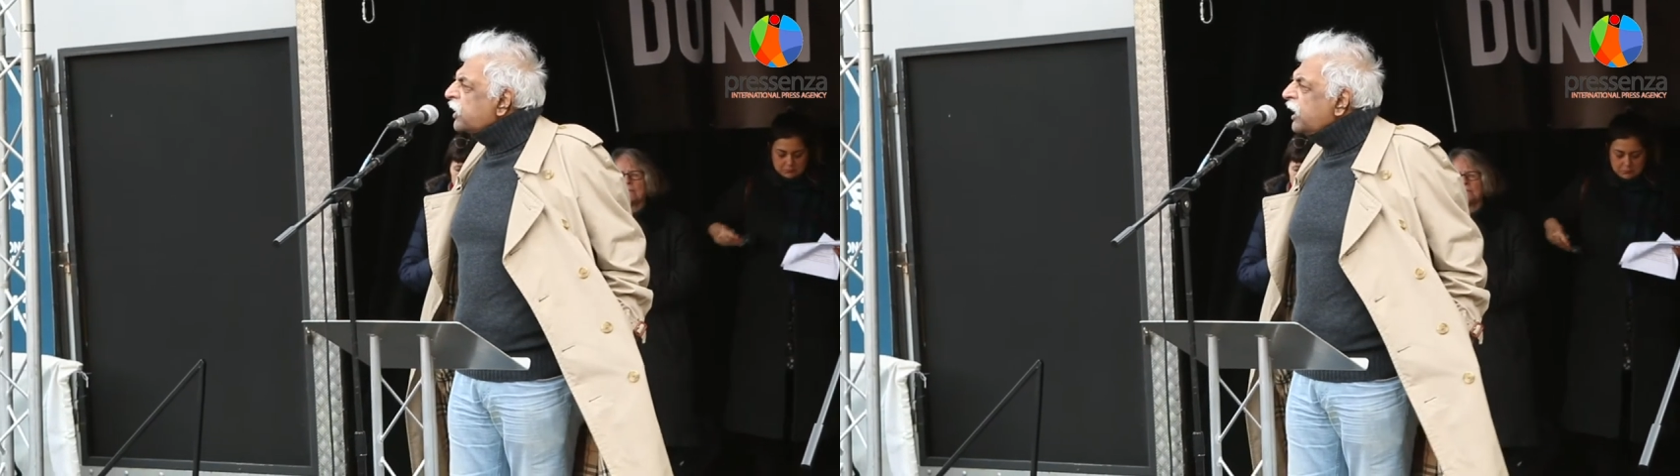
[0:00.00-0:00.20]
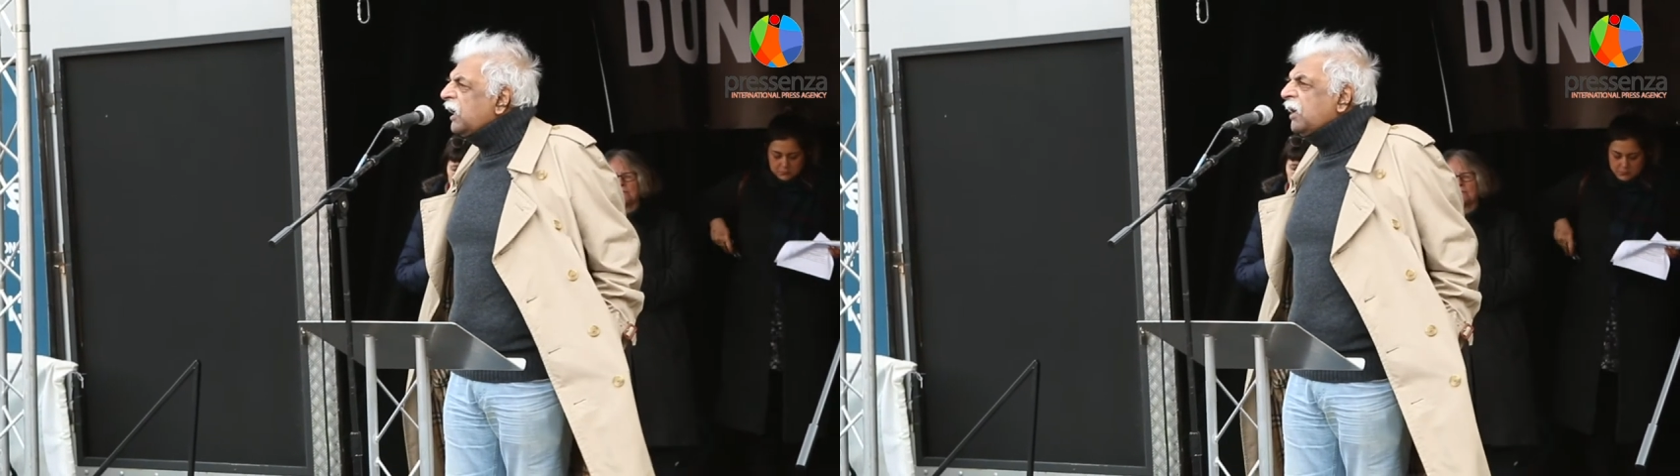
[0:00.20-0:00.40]

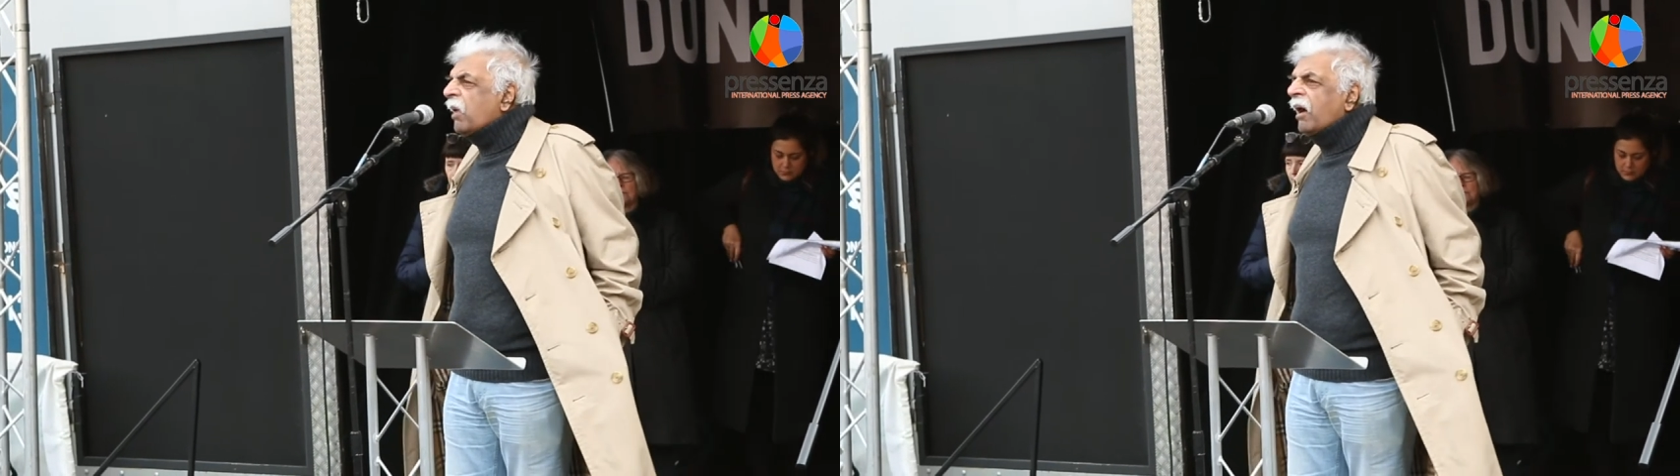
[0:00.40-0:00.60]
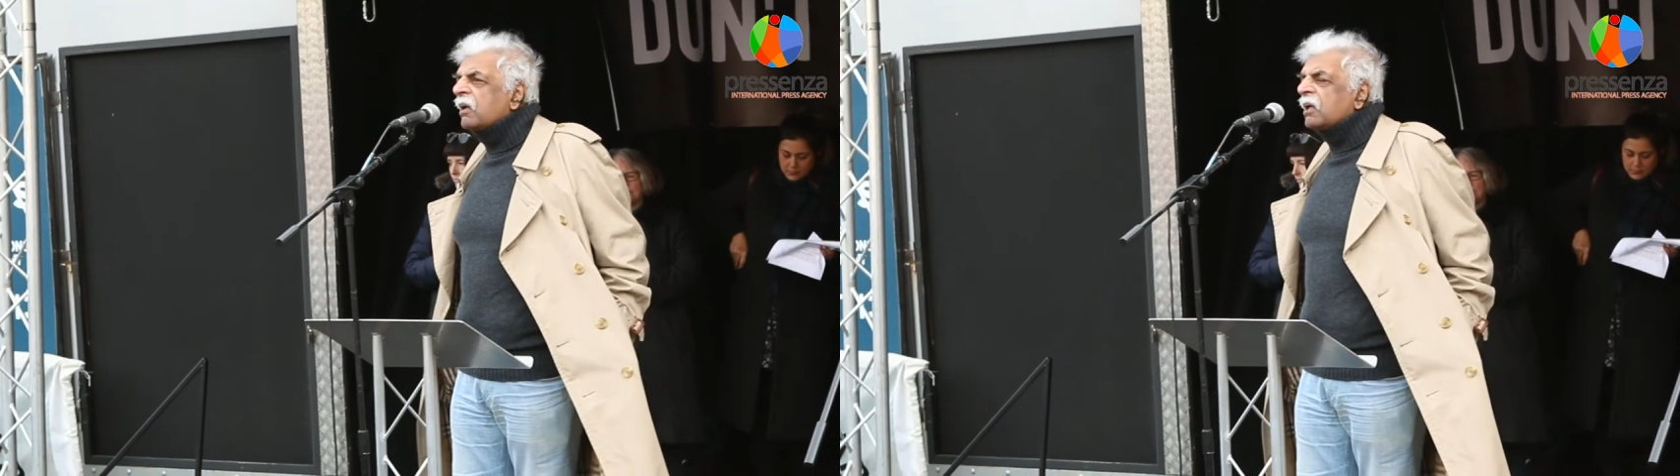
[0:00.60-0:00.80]
and the
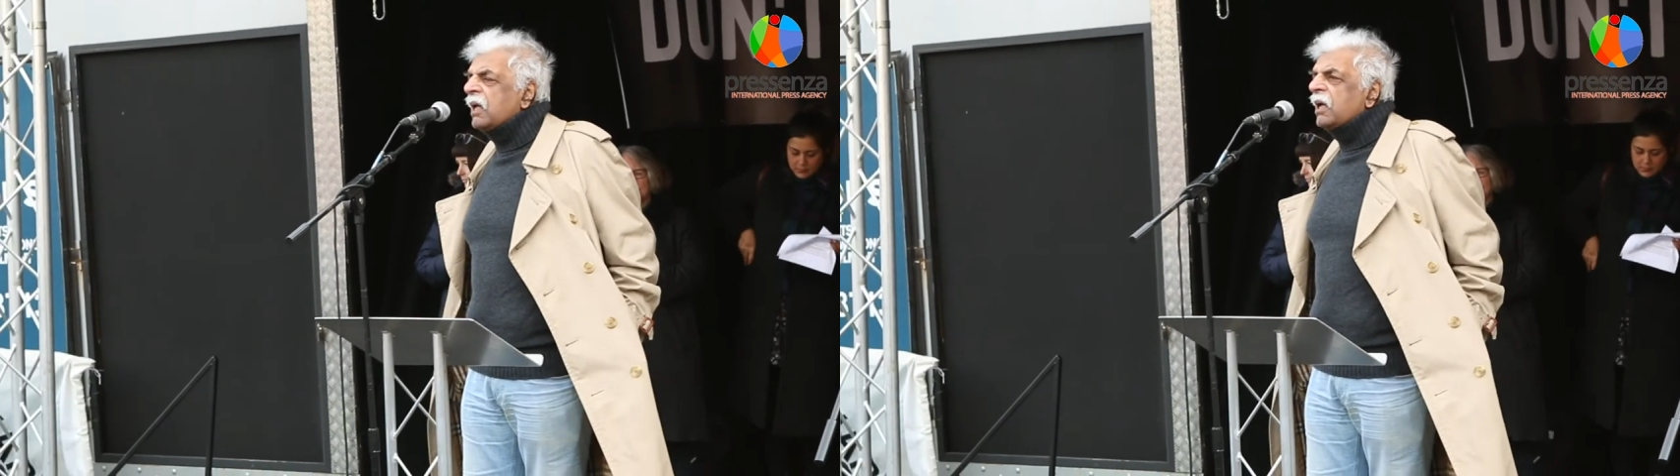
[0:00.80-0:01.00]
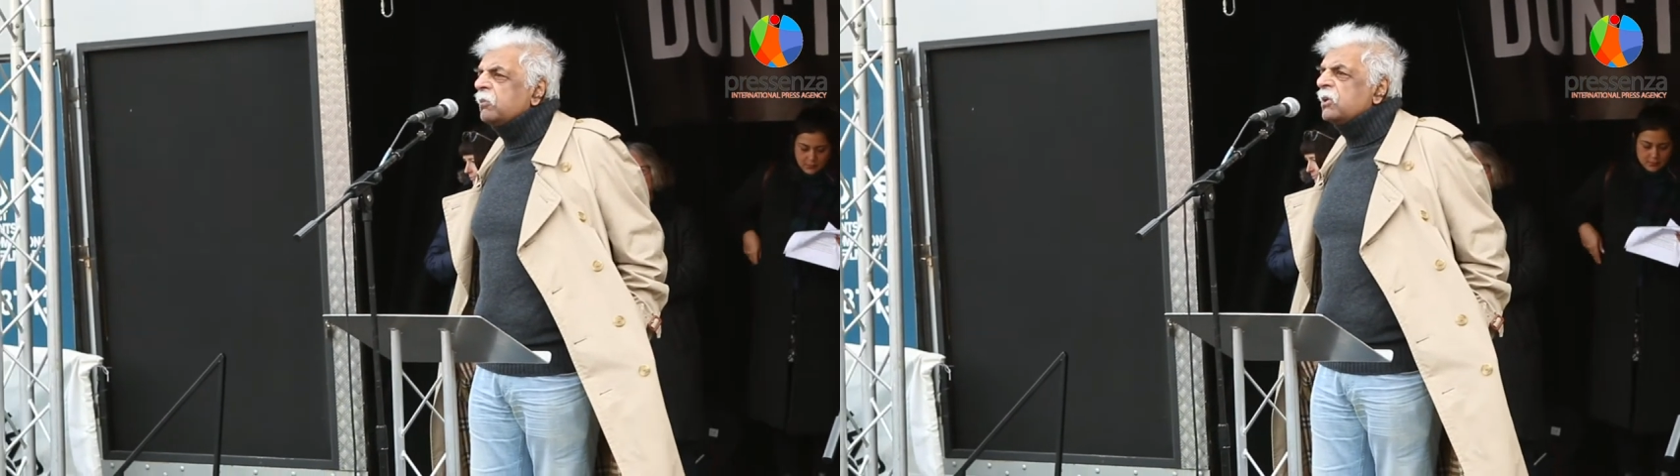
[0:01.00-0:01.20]
American
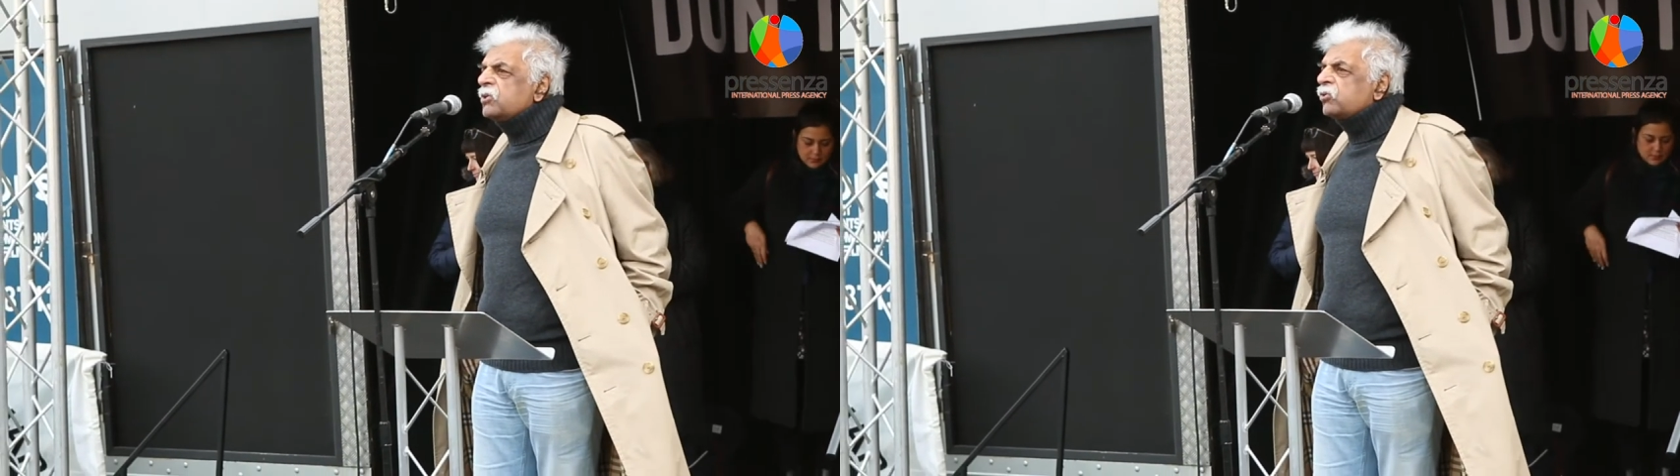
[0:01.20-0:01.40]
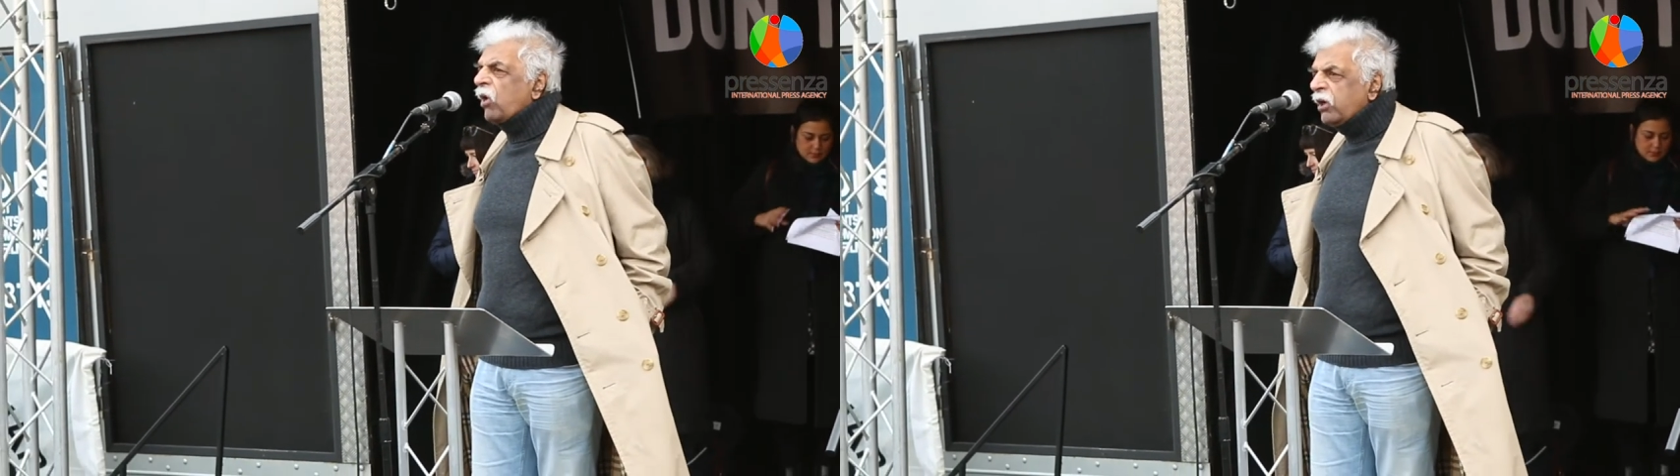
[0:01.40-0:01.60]

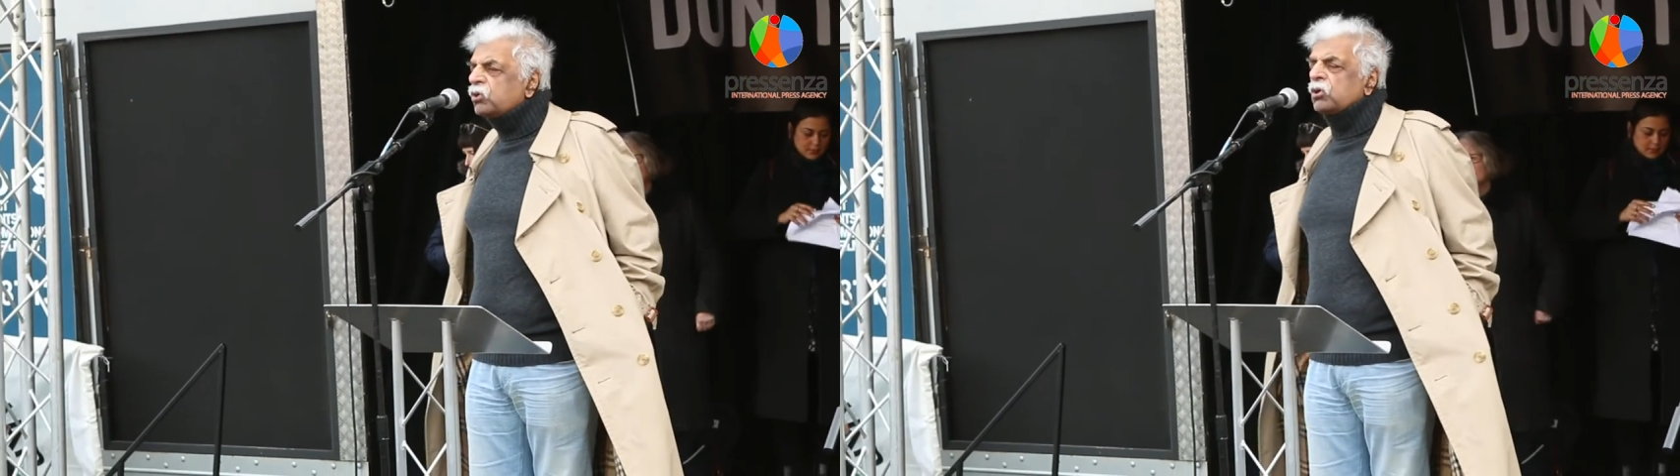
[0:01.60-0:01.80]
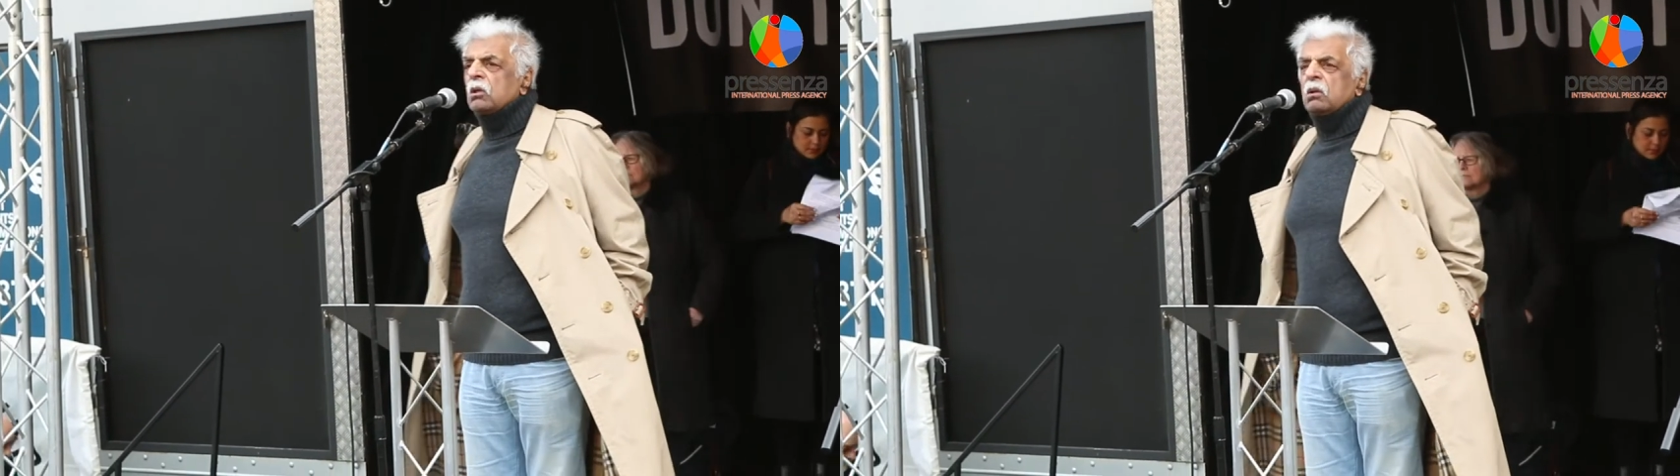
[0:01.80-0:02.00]

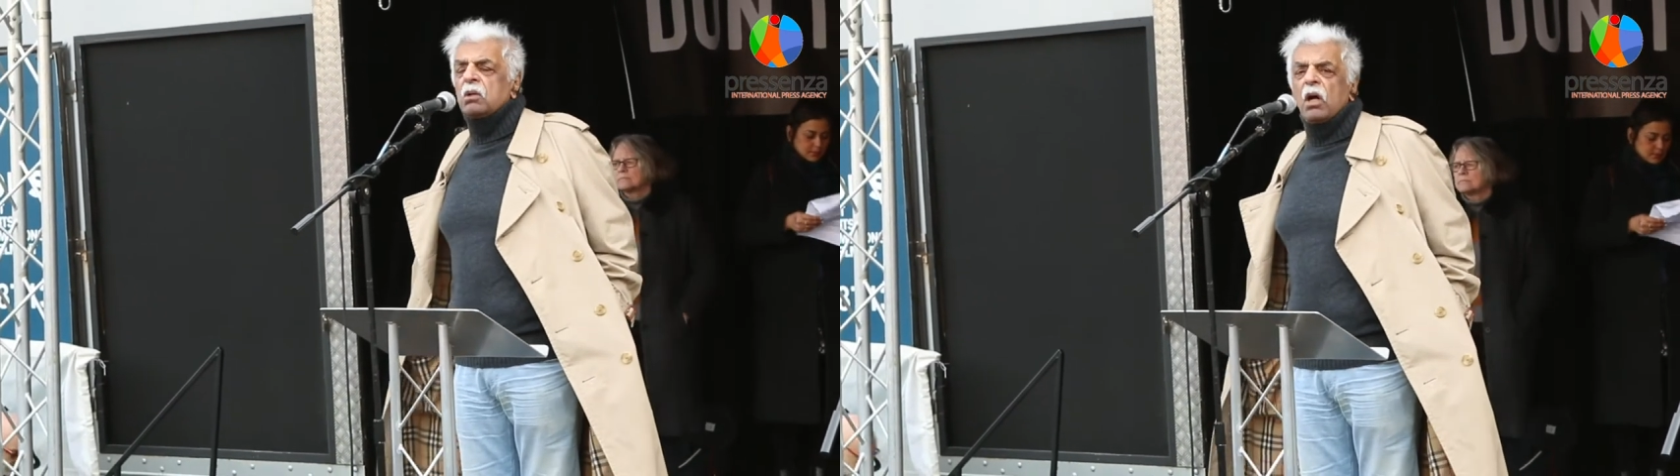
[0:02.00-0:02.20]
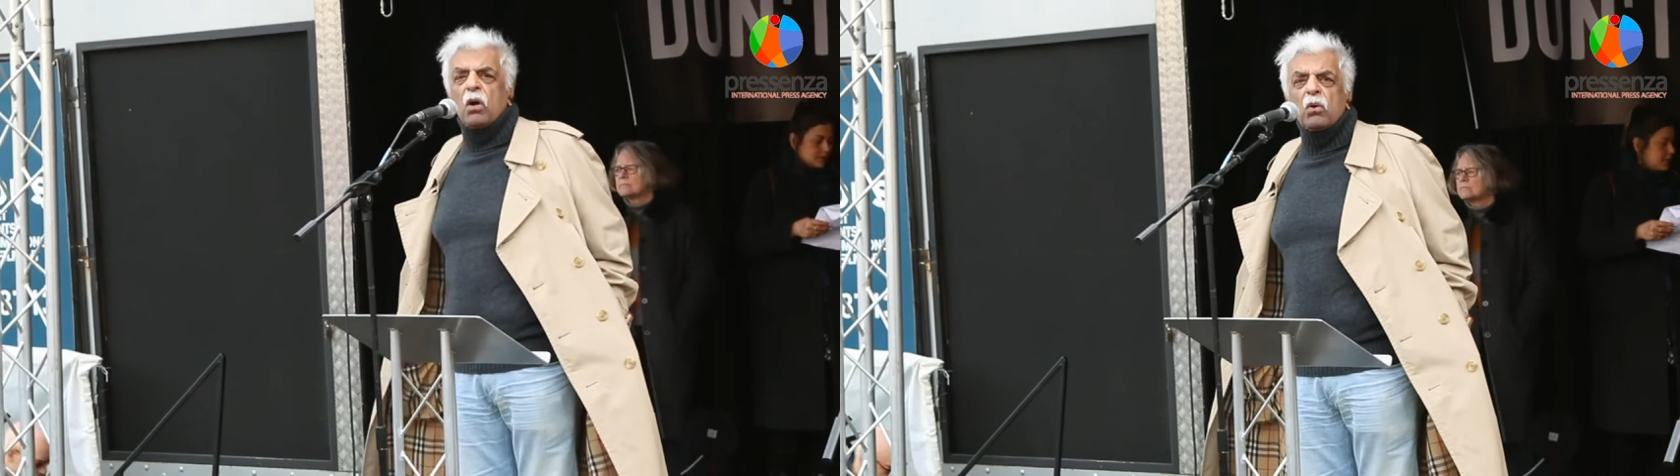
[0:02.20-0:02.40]
administration
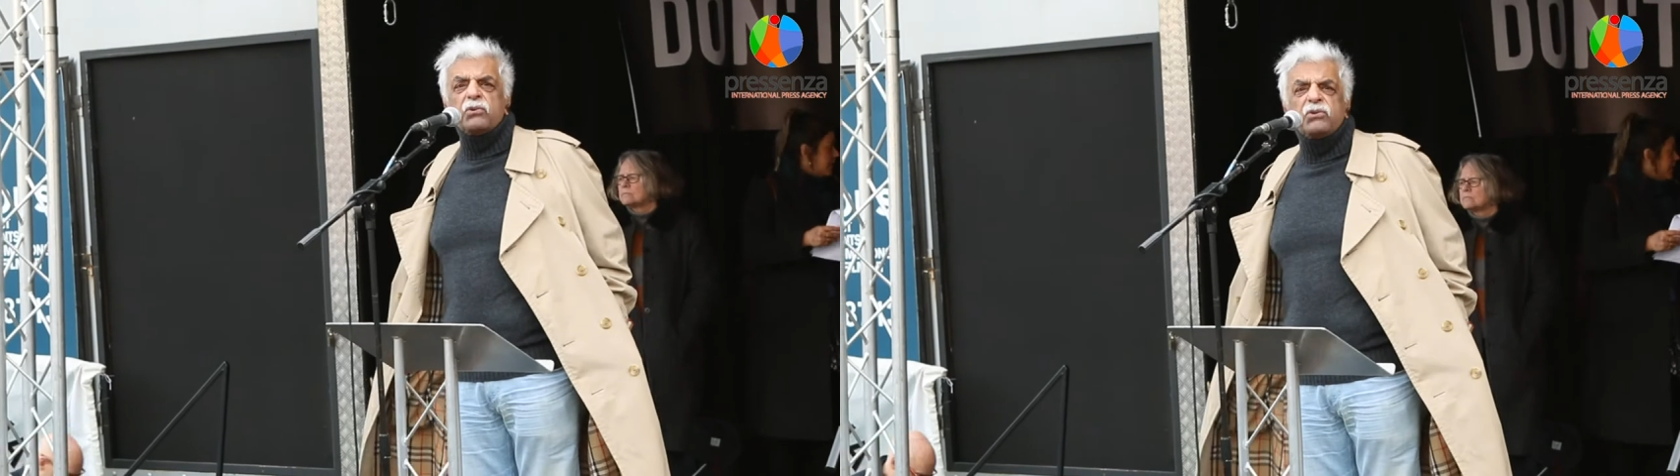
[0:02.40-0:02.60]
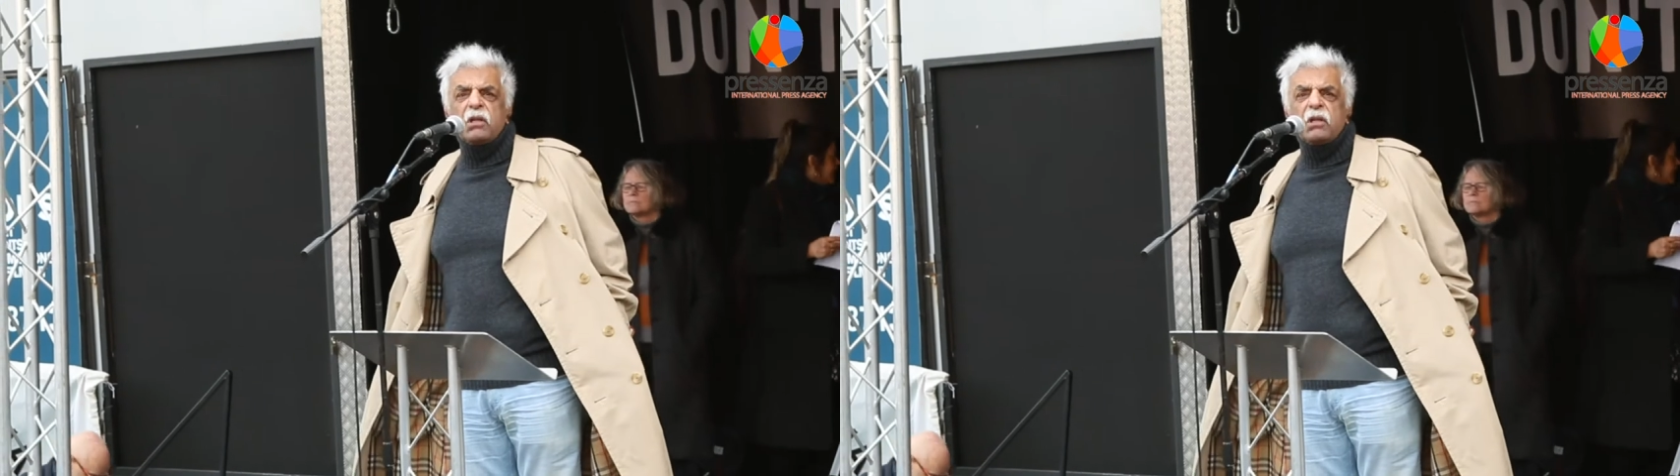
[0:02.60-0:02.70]
knows,